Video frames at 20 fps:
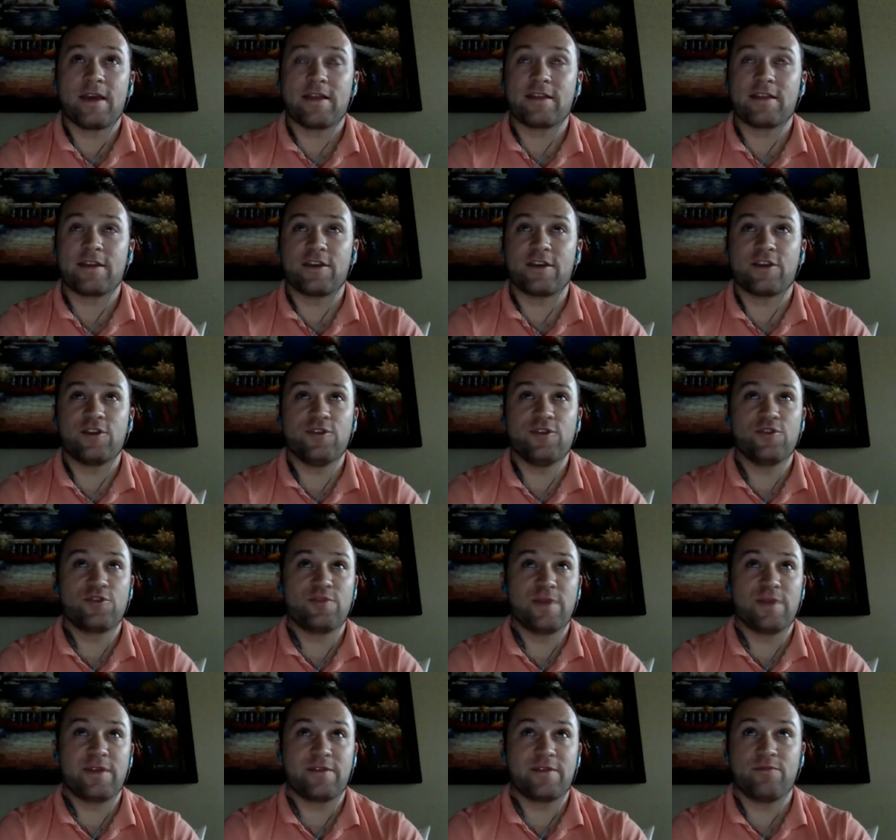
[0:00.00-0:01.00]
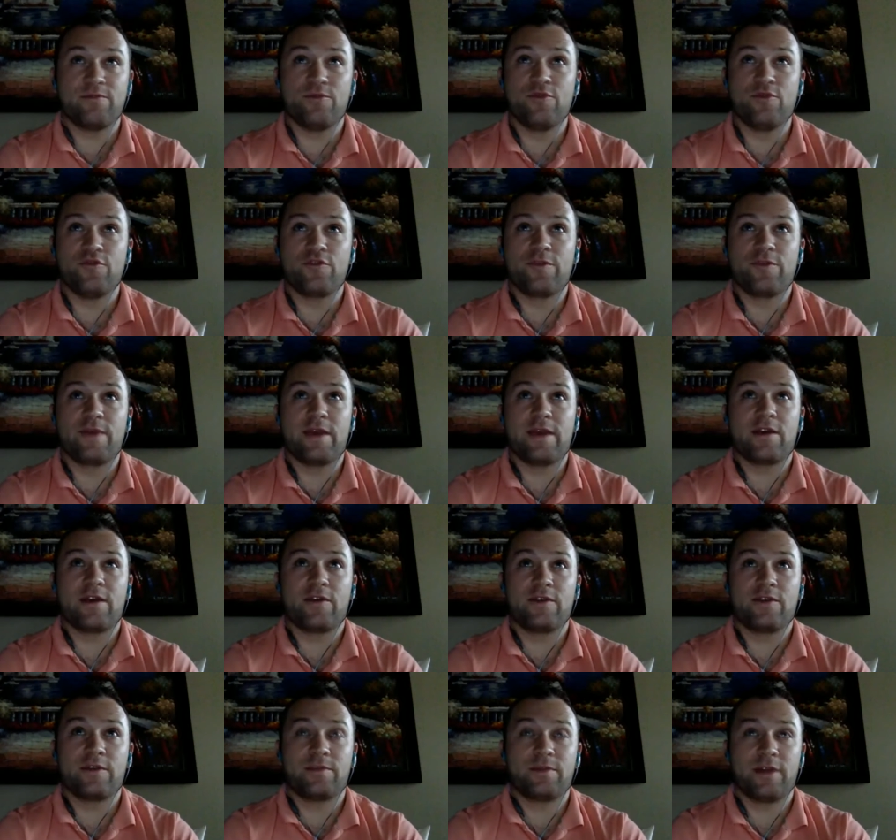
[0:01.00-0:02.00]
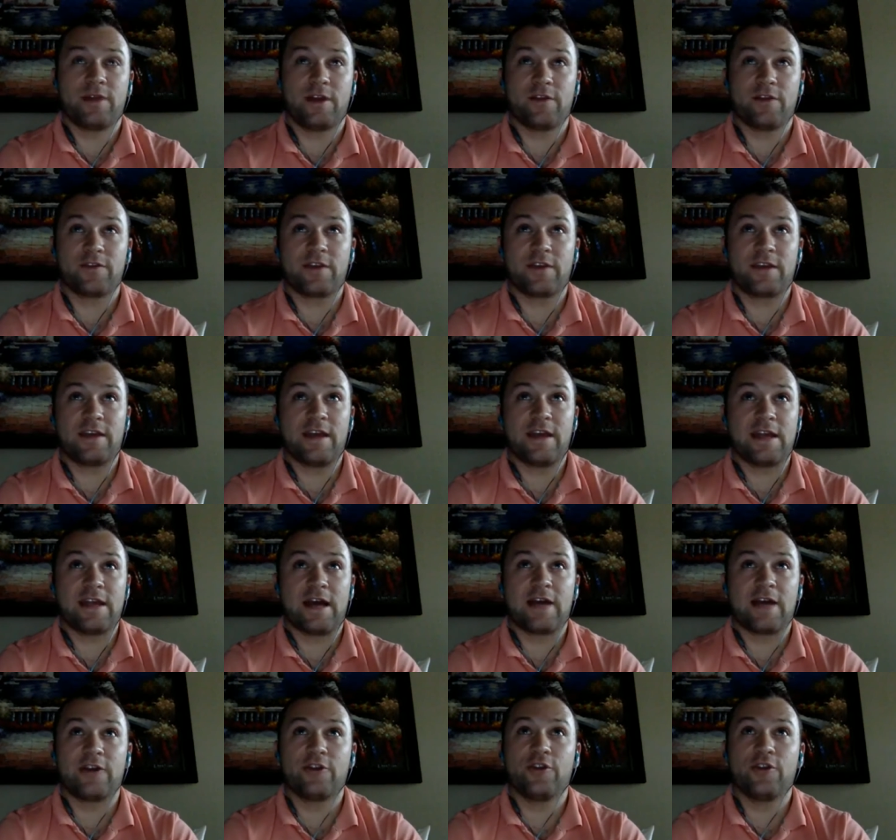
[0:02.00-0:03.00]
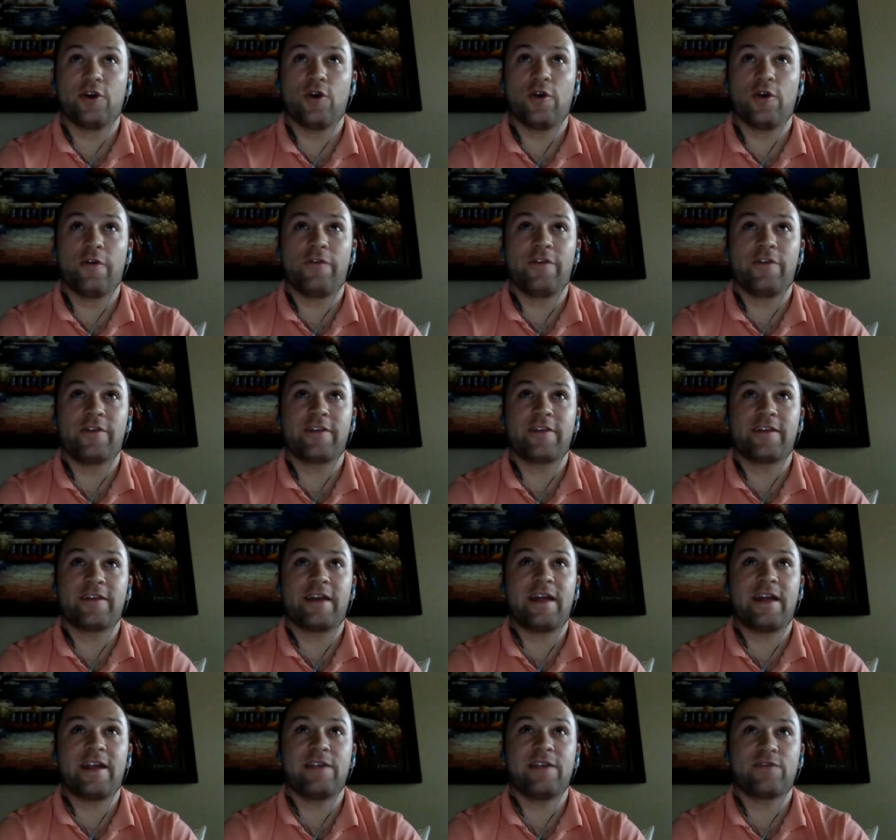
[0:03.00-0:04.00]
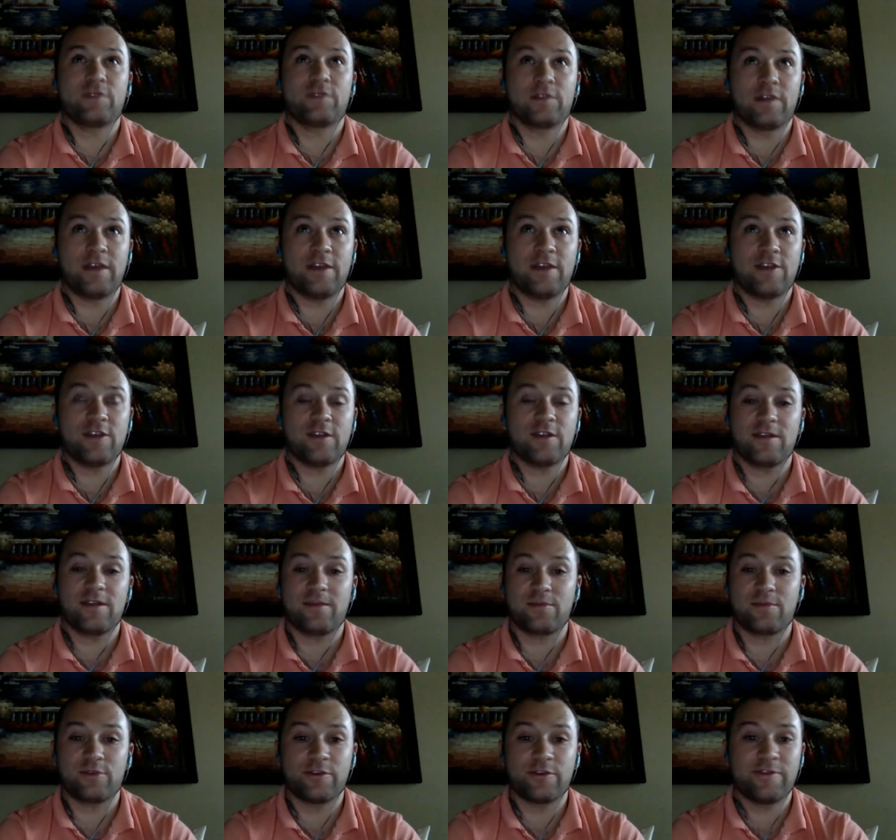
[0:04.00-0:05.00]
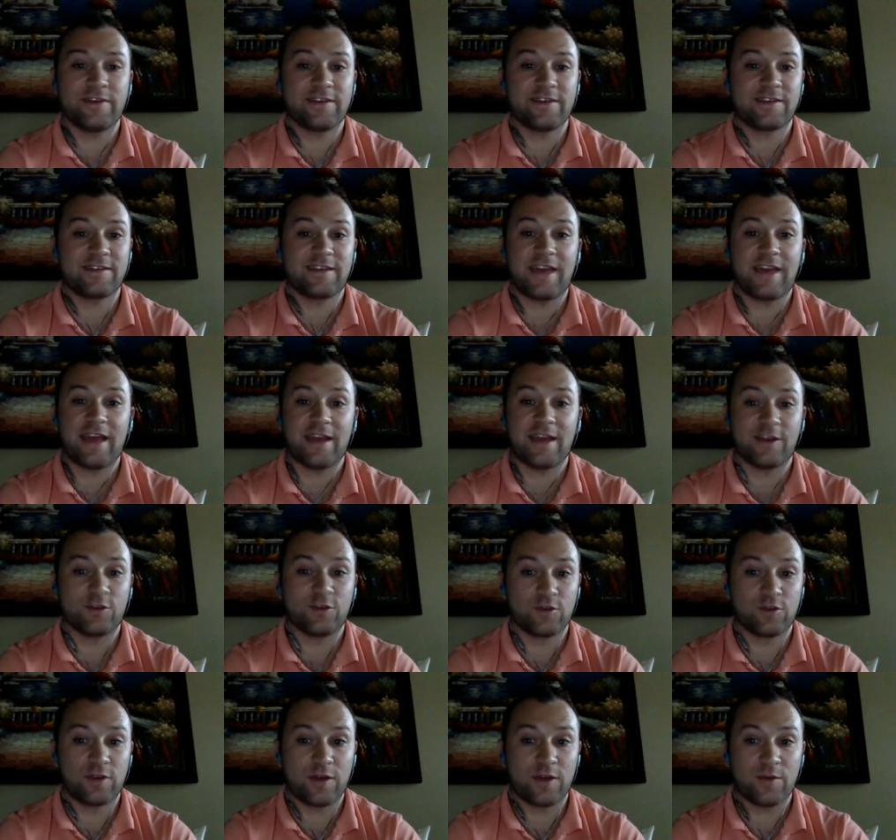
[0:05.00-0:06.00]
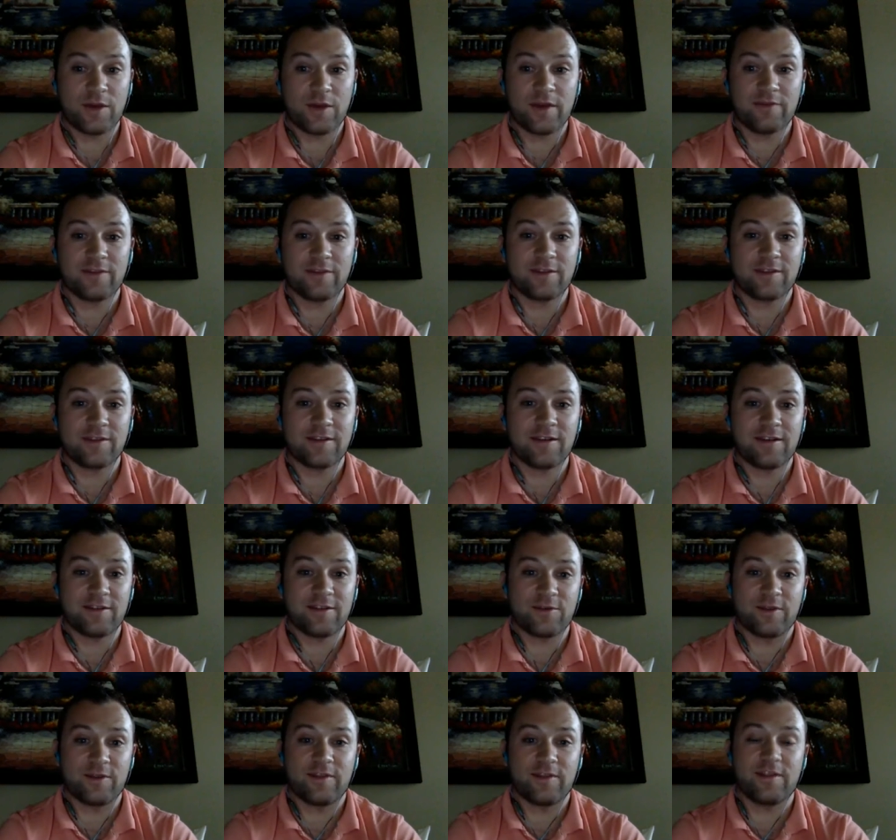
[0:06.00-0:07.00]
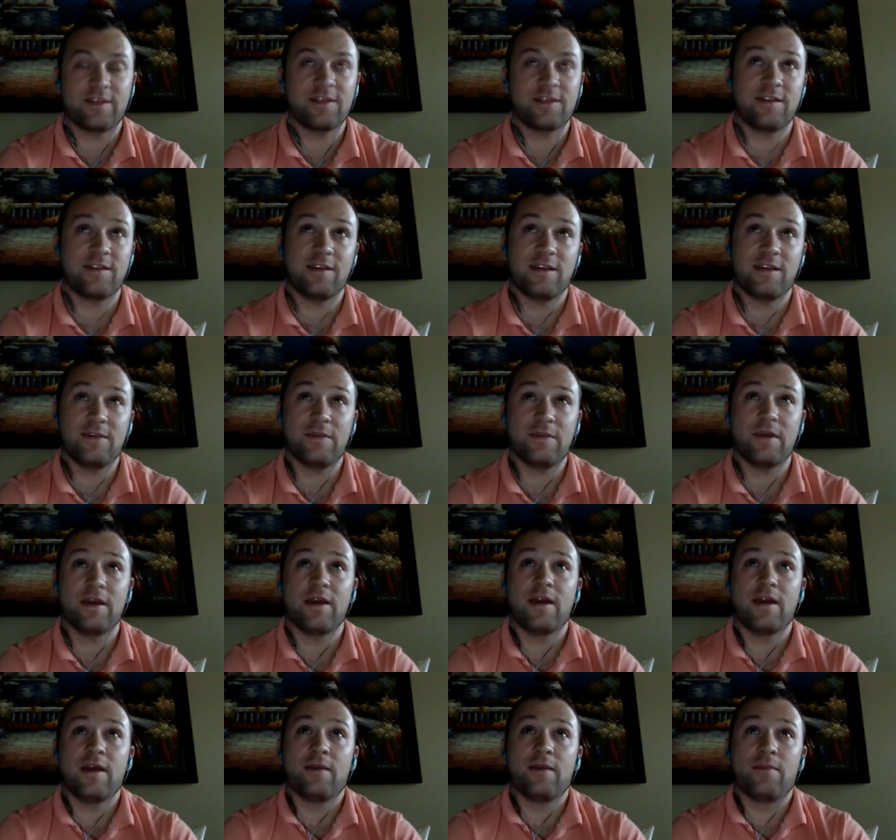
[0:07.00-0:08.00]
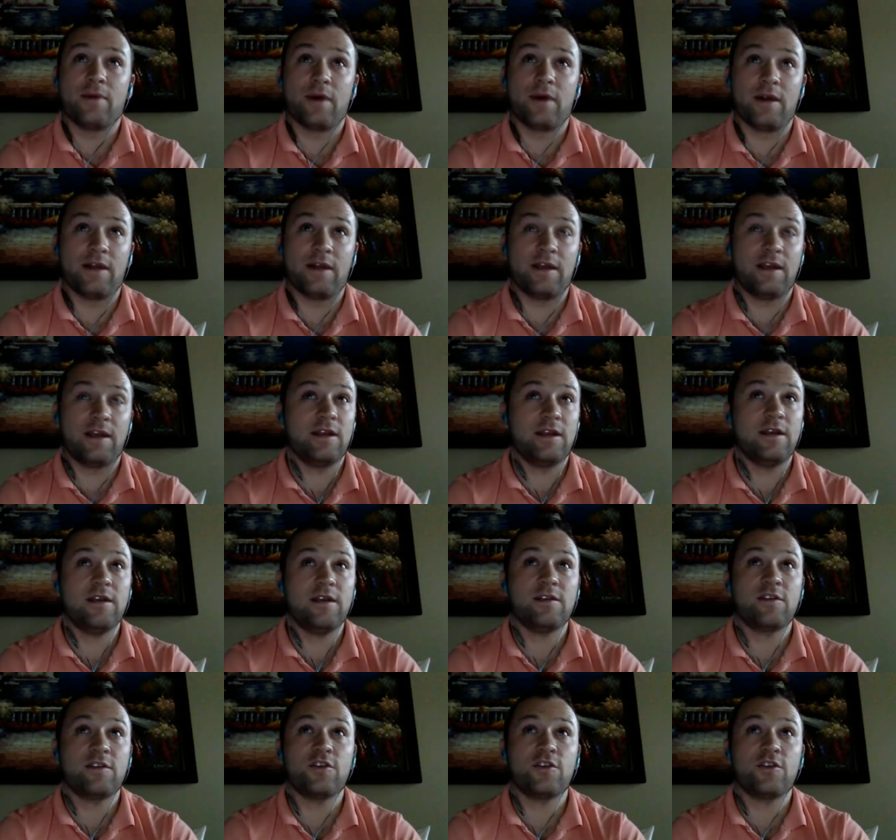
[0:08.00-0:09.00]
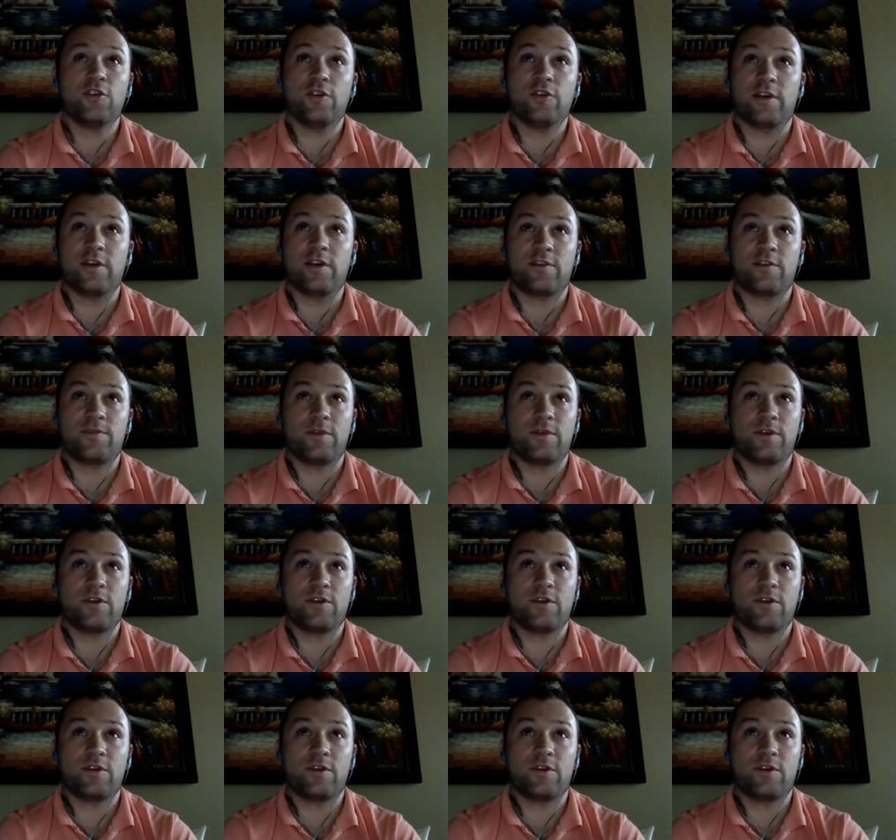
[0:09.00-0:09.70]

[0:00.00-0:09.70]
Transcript: a huge move to make going in the playoffs. Again, I don't know if this has any relation to the previous scandals that we have discussed within the team, but it is curious because